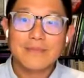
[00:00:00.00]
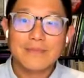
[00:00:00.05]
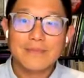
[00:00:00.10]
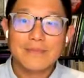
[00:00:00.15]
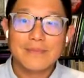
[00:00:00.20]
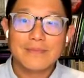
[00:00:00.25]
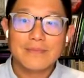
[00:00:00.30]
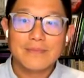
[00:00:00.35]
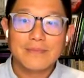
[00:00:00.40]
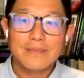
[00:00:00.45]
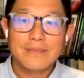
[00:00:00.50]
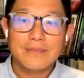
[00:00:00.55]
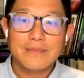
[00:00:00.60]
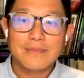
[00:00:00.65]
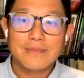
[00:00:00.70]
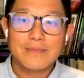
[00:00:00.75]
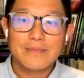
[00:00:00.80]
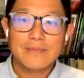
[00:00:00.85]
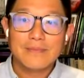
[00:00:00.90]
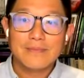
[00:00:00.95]

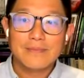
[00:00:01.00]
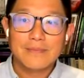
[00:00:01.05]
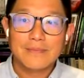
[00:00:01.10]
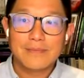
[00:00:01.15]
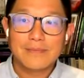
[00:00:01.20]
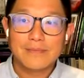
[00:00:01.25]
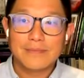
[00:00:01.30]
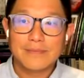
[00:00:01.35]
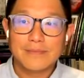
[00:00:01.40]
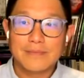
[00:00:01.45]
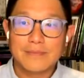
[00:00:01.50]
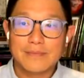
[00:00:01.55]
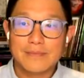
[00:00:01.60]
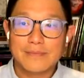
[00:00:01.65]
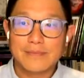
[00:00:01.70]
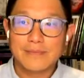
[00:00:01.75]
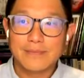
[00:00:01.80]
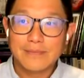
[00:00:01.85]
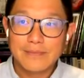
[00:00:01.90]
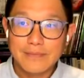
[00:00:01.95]

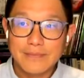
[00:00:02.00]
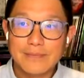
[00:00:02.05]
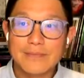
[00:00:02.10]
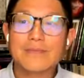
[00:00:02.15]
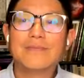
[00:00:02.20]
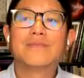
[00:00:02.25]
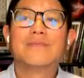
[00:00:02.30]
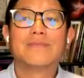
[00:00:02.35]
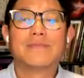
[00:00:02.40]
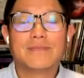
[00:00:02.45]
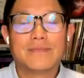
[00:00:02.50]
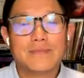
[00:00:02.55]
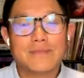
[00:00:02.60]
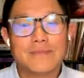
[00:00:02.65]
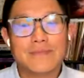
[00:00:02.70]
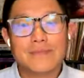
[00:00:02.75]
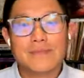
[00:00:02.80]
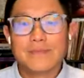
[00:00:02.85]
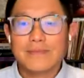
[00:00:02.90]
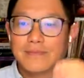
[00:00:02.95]

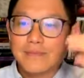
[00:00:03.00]
This person isn't speaking.